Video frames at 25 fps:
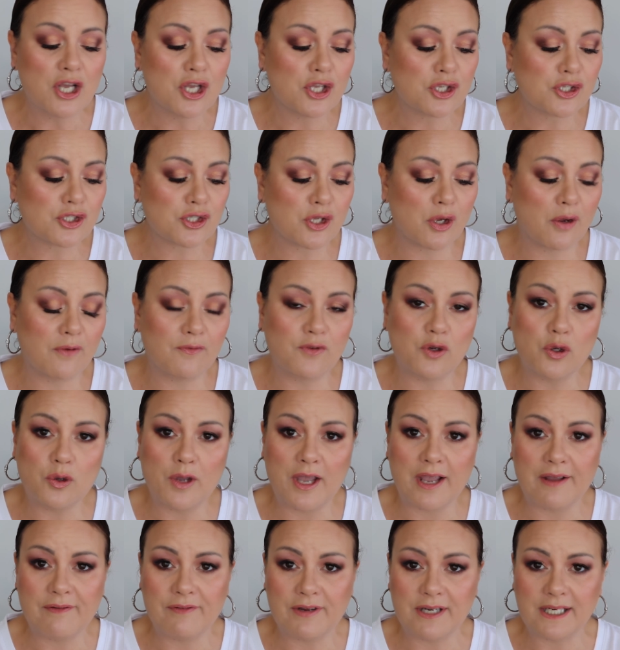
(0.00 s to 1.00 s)
So if you
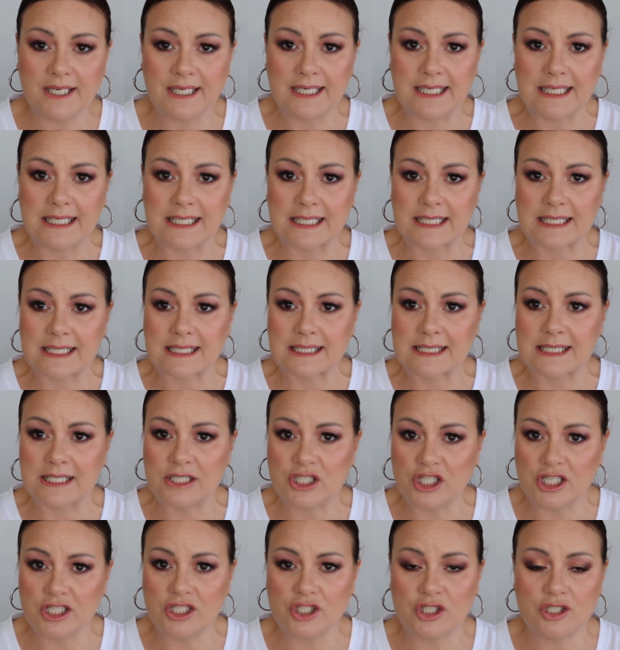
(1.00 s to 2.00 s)
have any
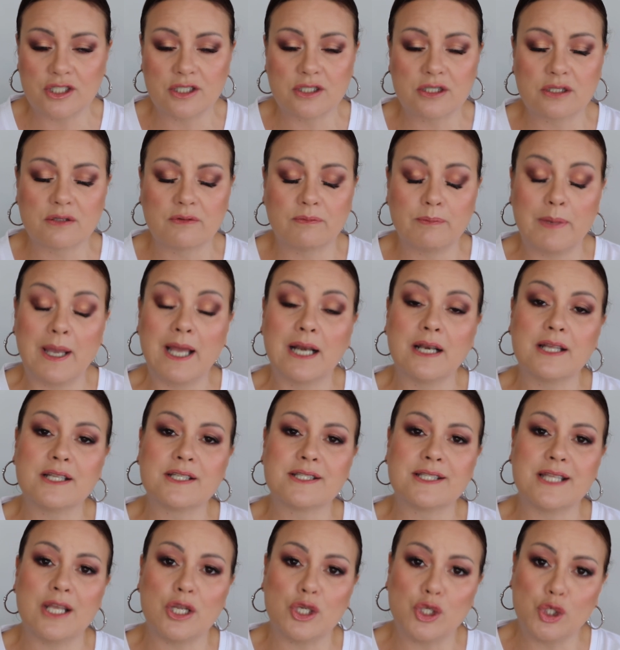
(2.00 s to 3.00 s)
suggestions of palettes
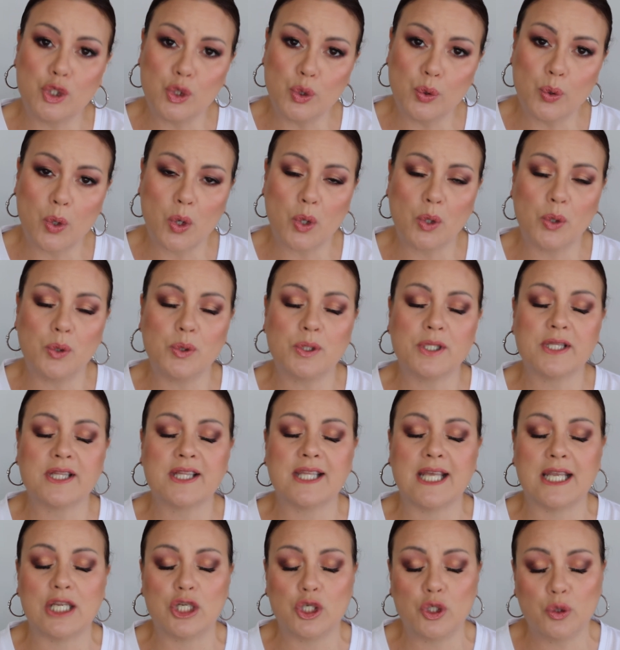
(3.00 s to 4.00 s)
that you own
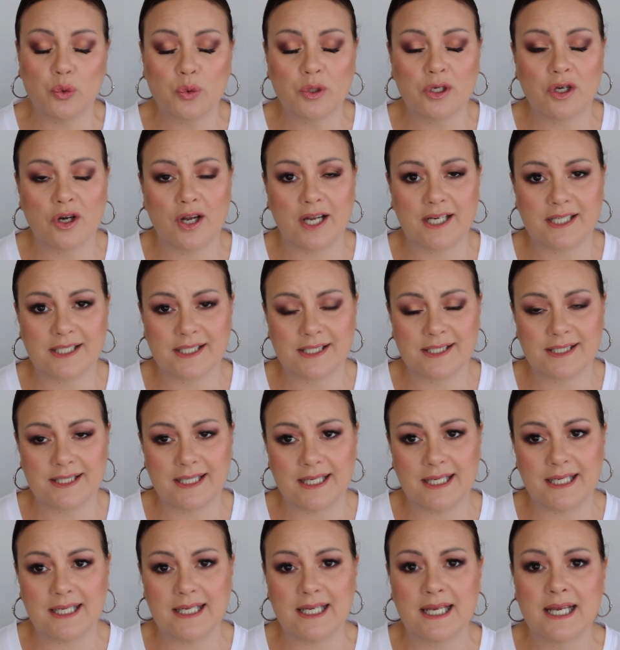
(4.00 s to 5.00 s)
that you would like to
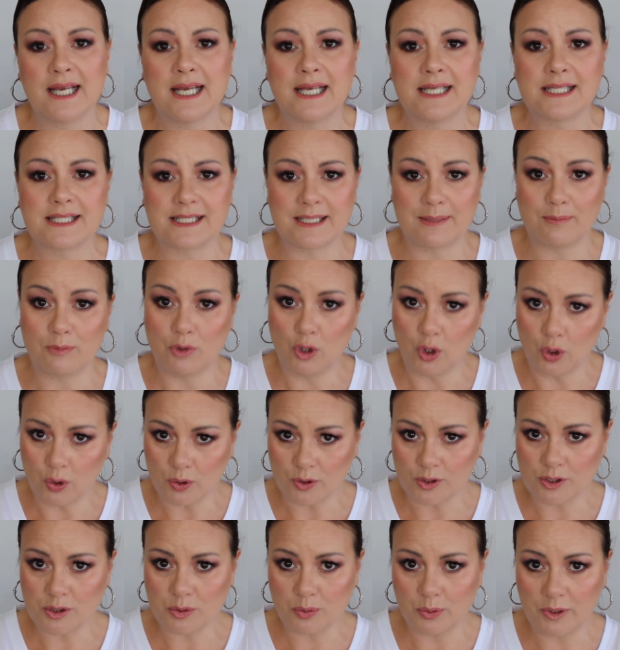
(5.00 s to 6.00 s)
see some
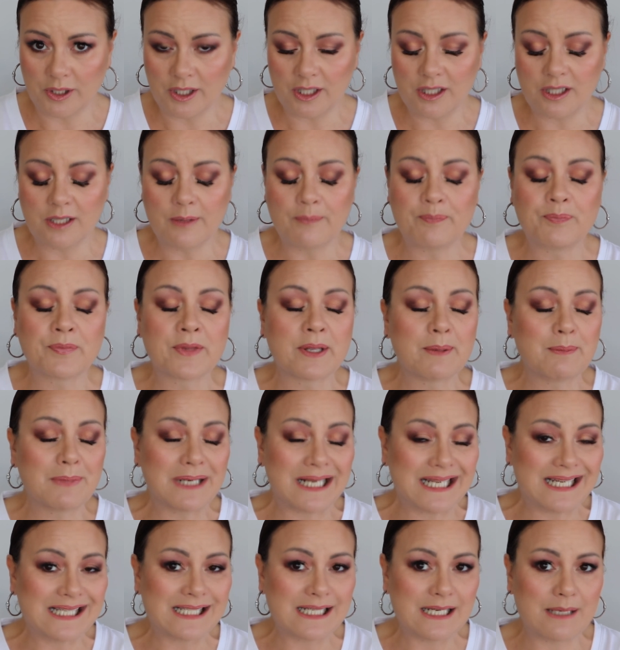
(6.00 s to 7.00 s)
looks with,
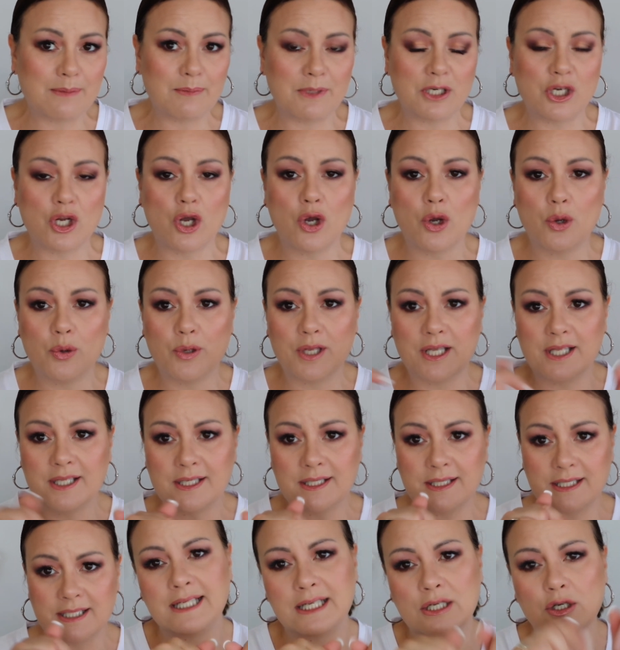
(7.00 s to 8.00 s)
please let me know
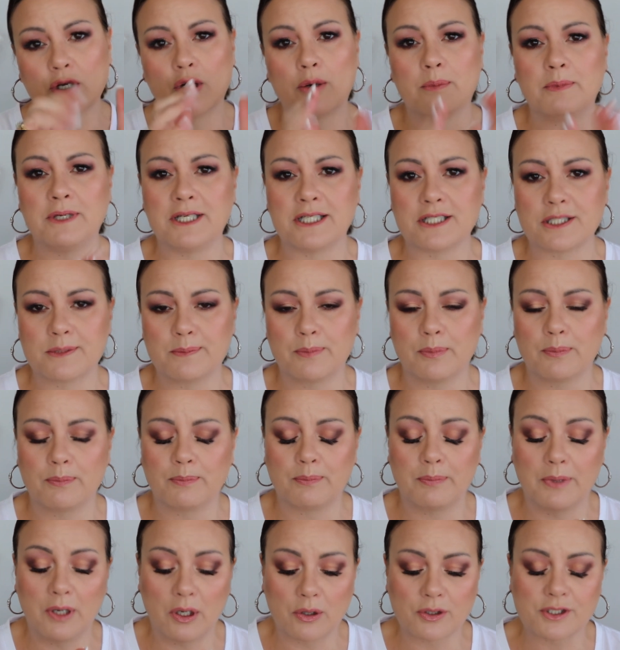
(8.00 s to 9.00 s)
in the comments
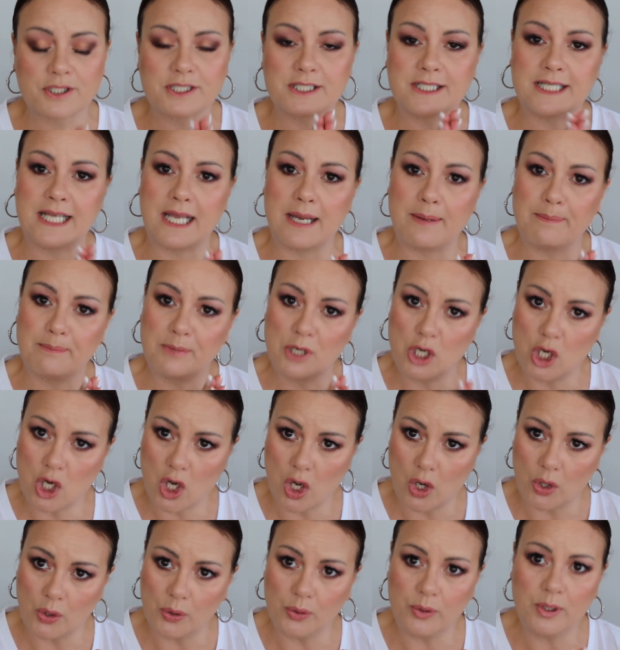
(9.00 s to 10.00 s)
box down
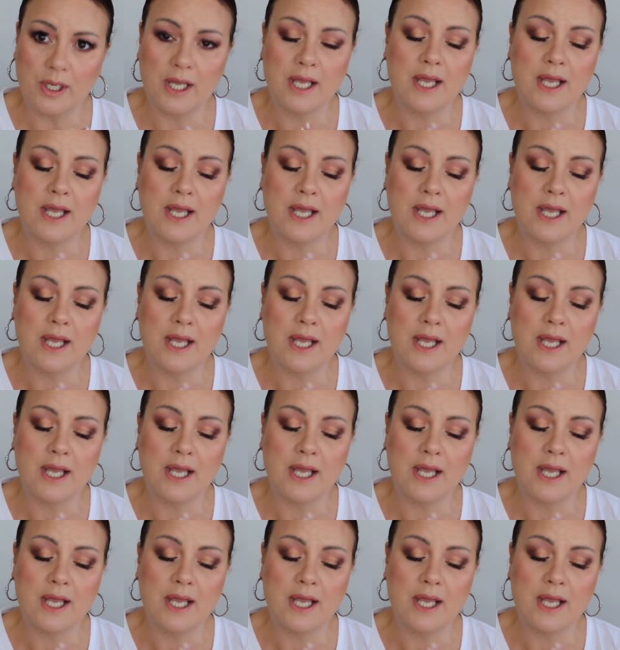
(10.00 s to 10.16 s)
below,